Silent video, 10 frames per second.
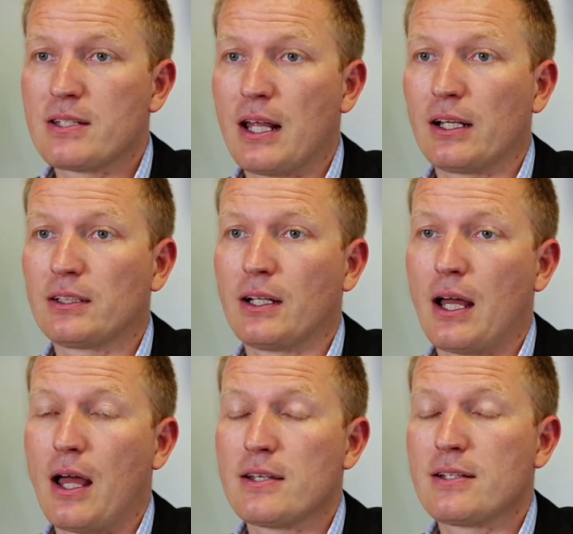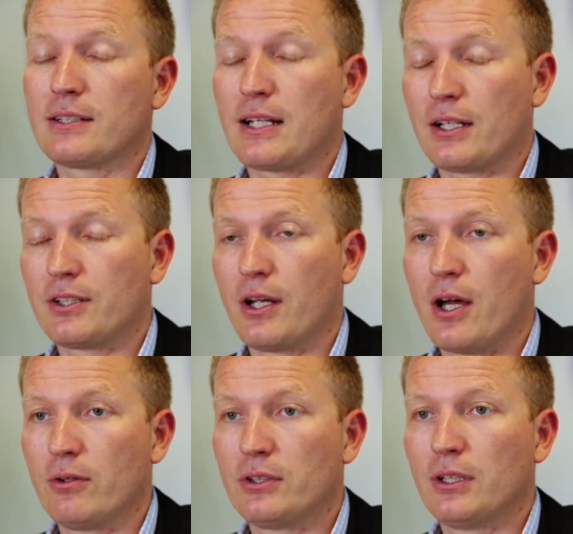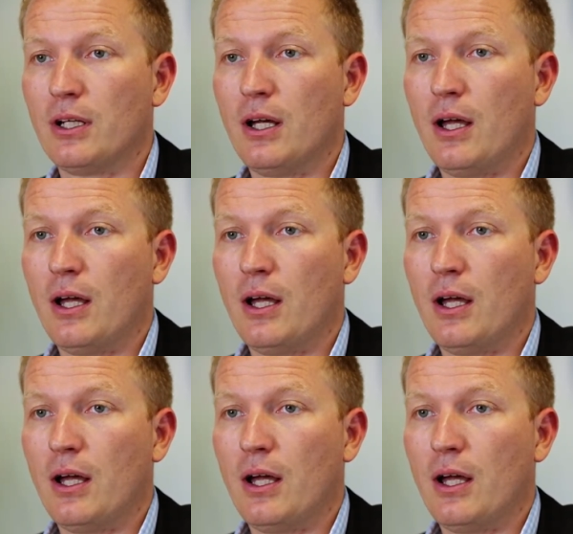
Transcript: select Action Coach,